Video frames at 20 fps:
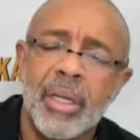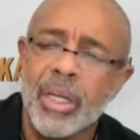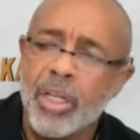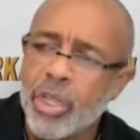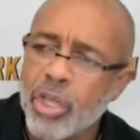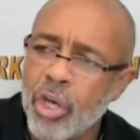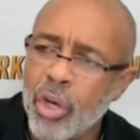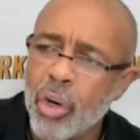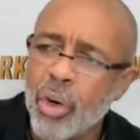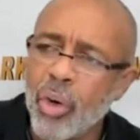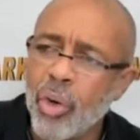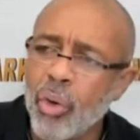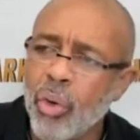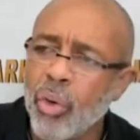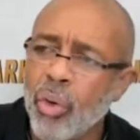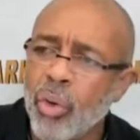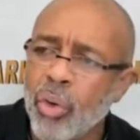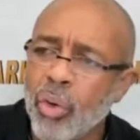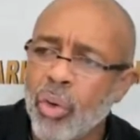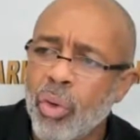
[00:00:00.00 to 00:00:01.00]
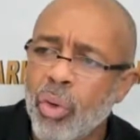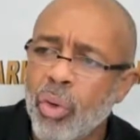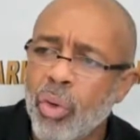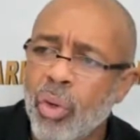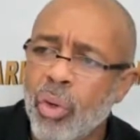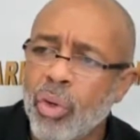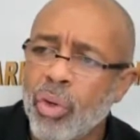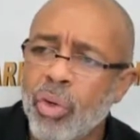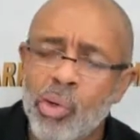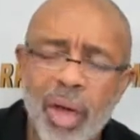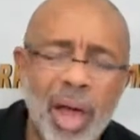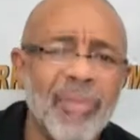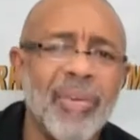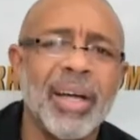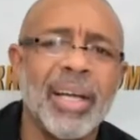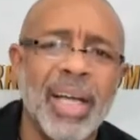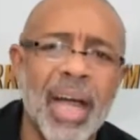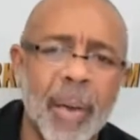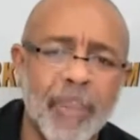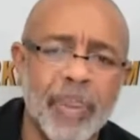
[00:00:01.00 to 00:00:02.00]
You have a
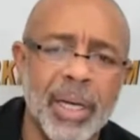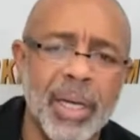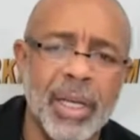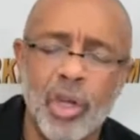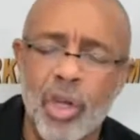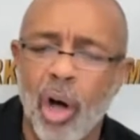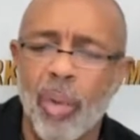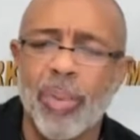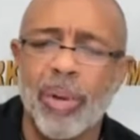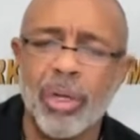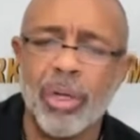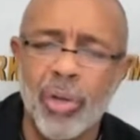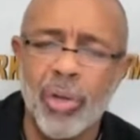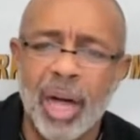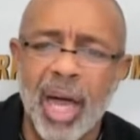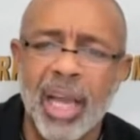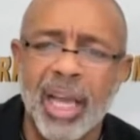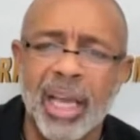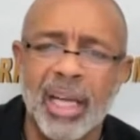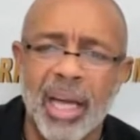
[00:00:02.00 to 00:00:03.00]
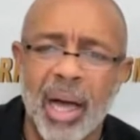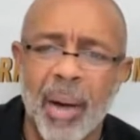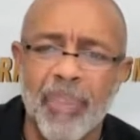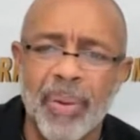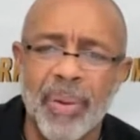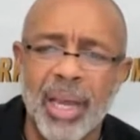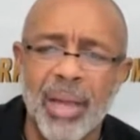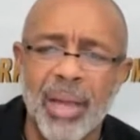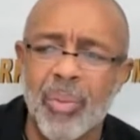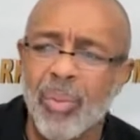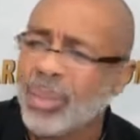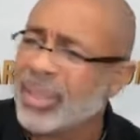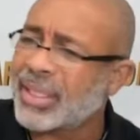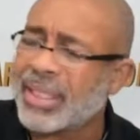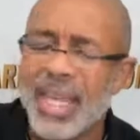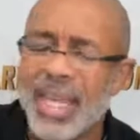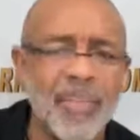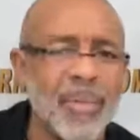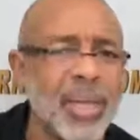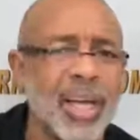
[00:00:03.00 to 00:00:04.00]
company. Noble, you have a company. What's
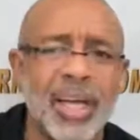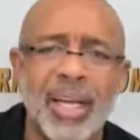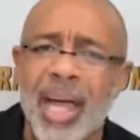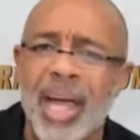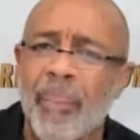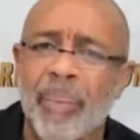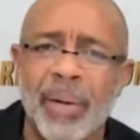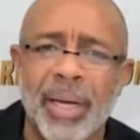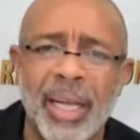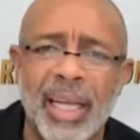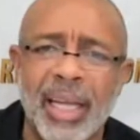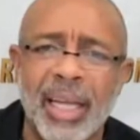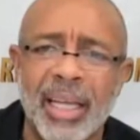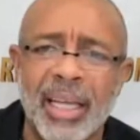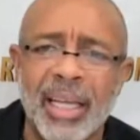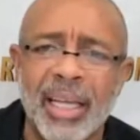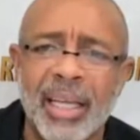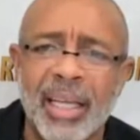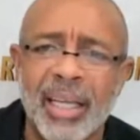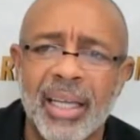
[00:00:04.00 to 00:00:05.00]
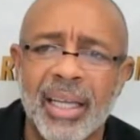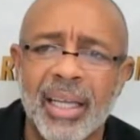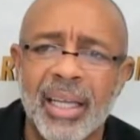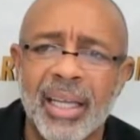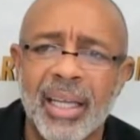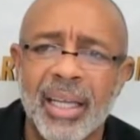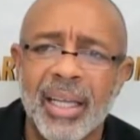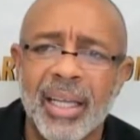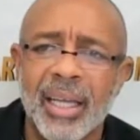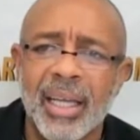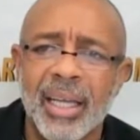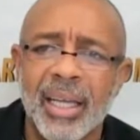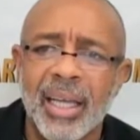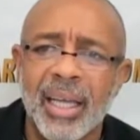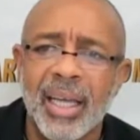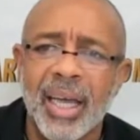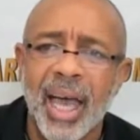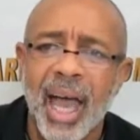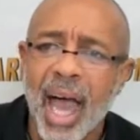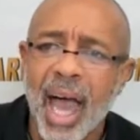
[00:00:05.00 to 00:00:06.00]
the name of your company?
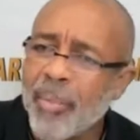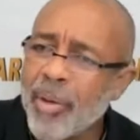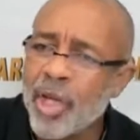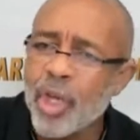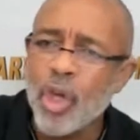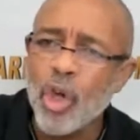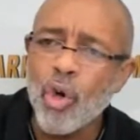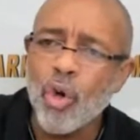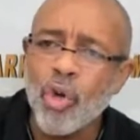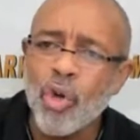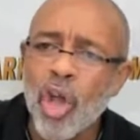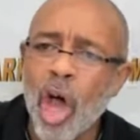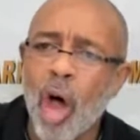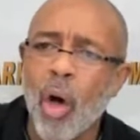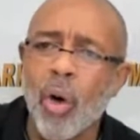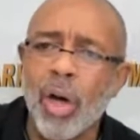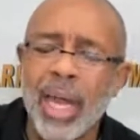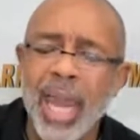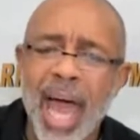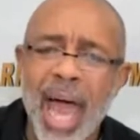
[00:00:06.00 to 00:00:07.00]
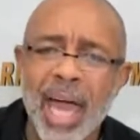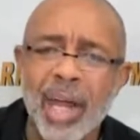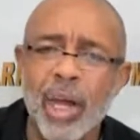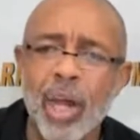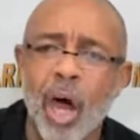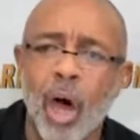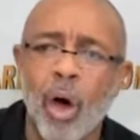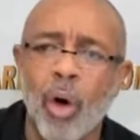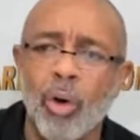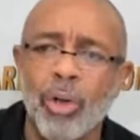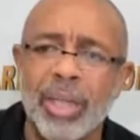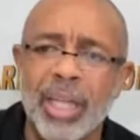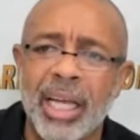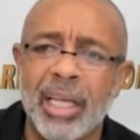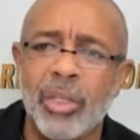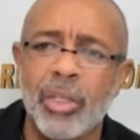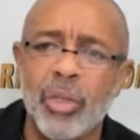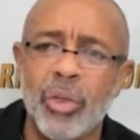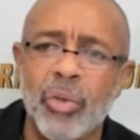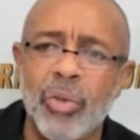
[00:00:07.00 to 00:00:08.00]
I mean, you know, and I know
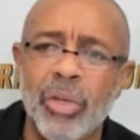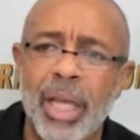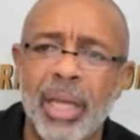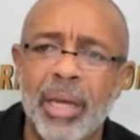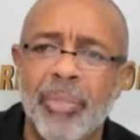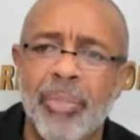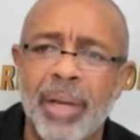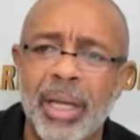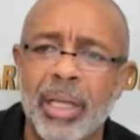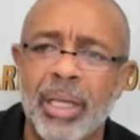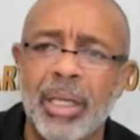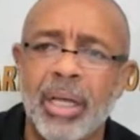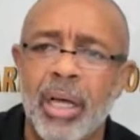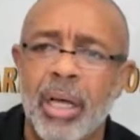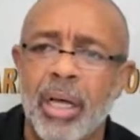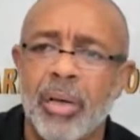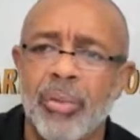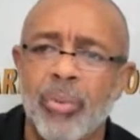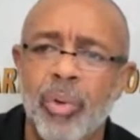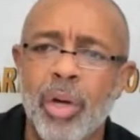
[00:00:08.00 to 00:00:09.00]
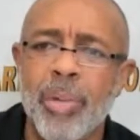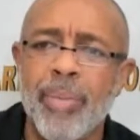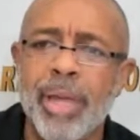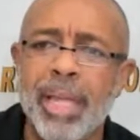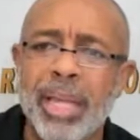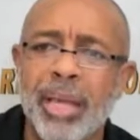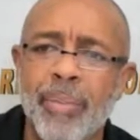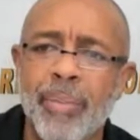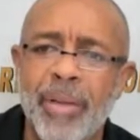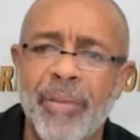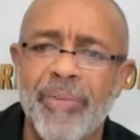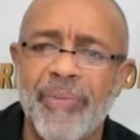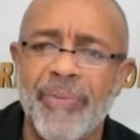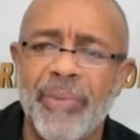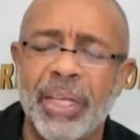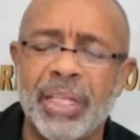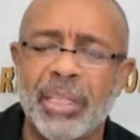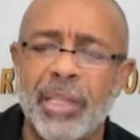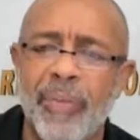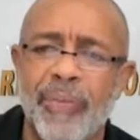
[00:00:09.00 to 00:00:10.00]
that we need to be
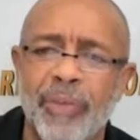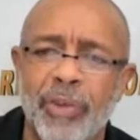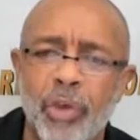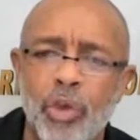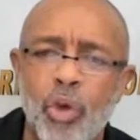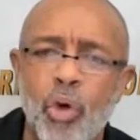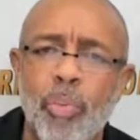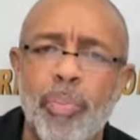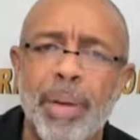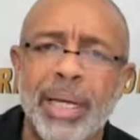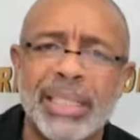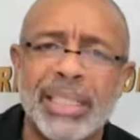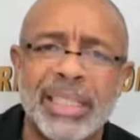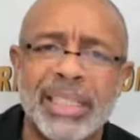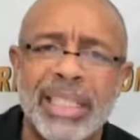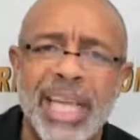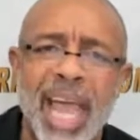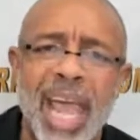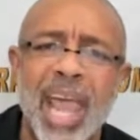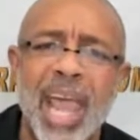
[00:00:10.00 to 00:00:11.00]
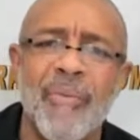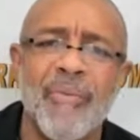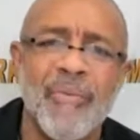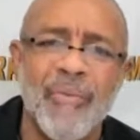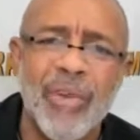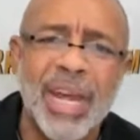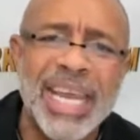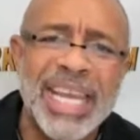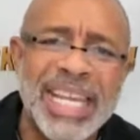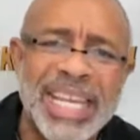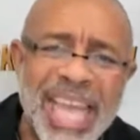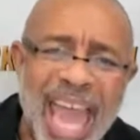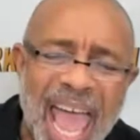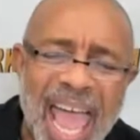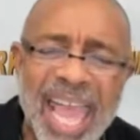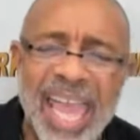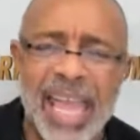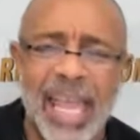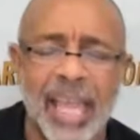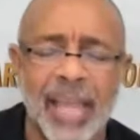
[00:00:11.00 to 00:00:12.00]
fishing for new business every
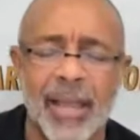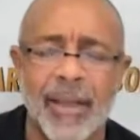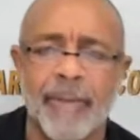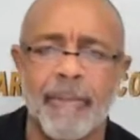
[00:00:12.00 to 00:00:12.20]
day.